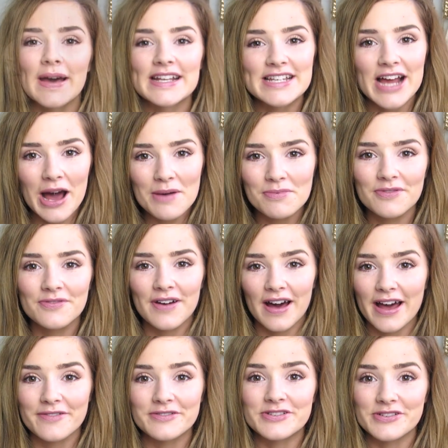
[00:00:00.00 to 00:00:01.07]
my top
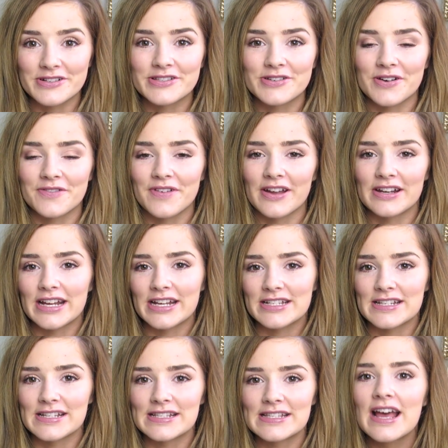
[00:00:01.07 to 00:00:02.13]
5 drugstore
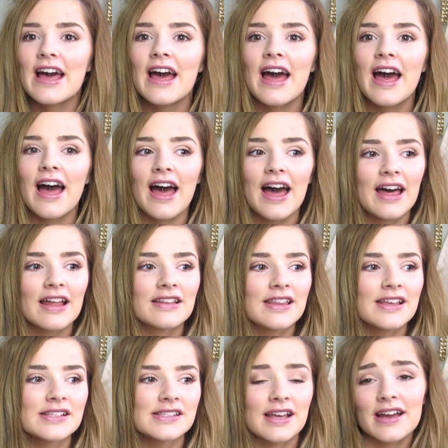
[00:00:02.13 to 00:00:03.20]
foundations. And
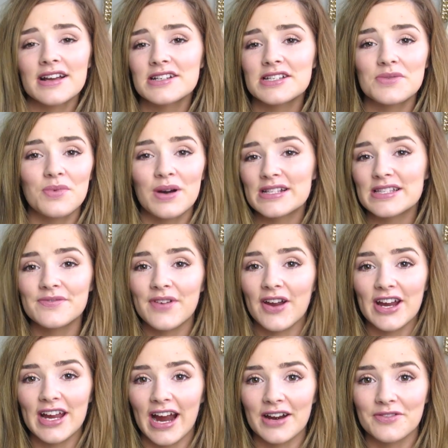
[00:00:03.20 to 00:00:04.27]
this actually wasn't
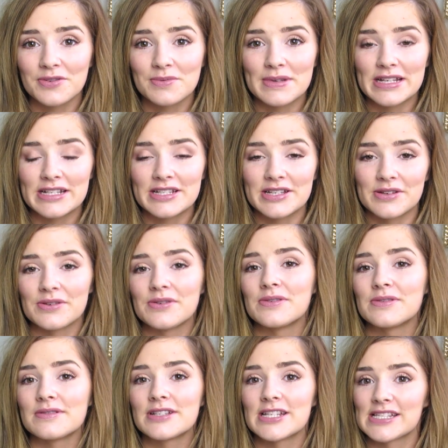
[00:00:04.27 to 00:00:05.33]
very hard for me to
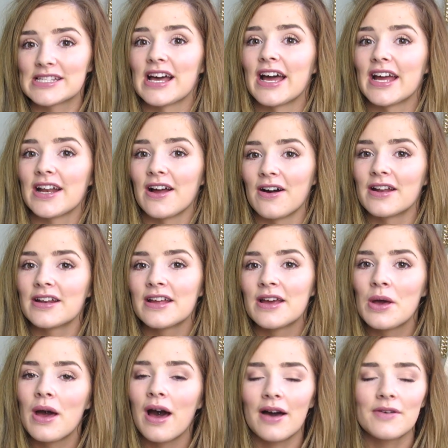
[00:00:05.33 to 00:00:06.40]
decide on.
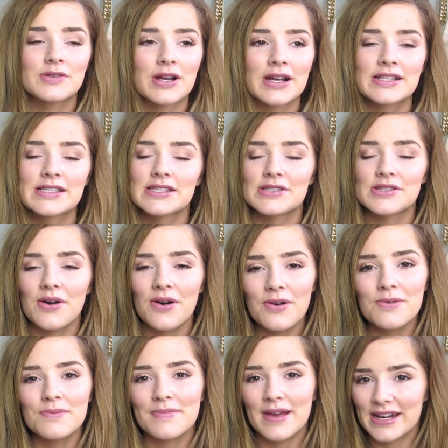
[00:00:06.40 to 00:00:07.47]
I've tried
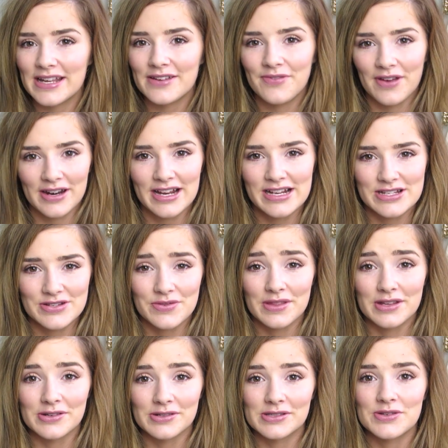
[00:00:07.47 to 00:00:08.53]
so many foundations from
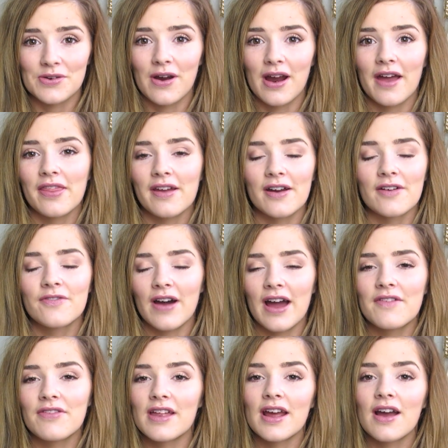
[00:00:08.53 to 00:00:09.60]
the drugstore and there are
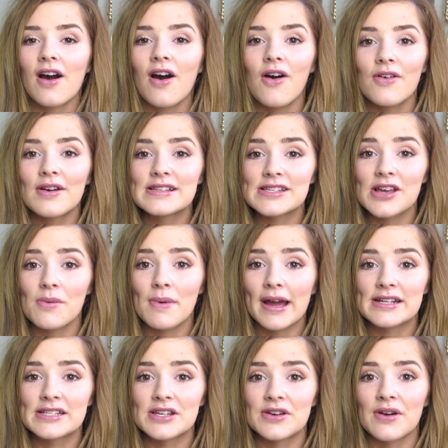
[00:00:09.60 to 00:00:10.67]
5 that I always go
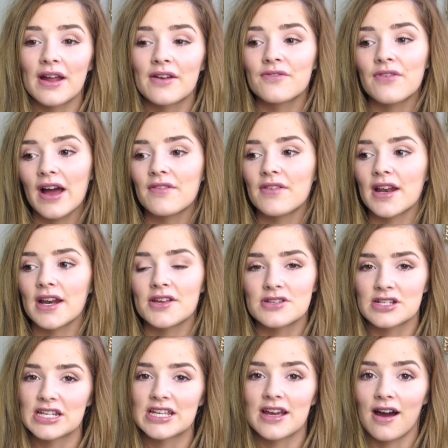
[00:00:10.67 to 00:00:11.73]
back to and 5 that I
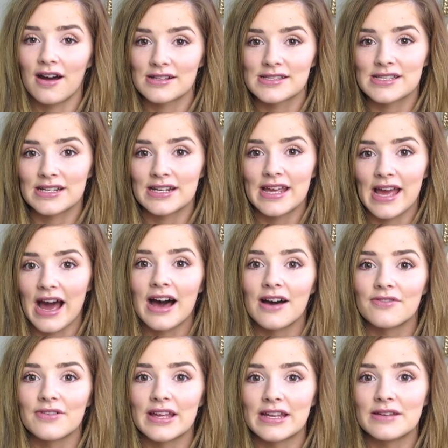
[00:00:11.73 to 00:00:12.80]
usually constantly
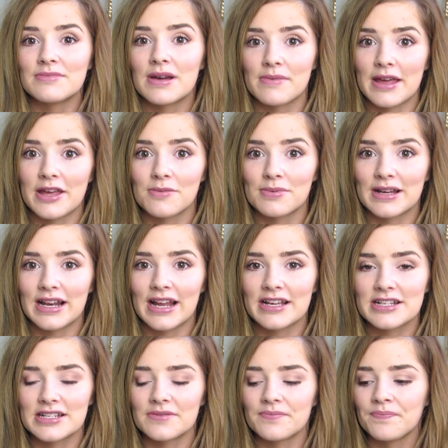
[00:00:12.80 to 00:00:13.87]
have in my makeup
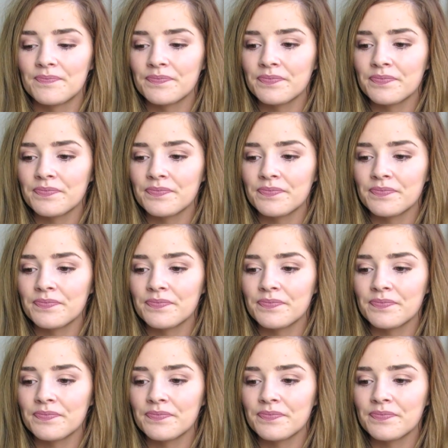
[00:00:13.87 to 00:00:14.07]
collection.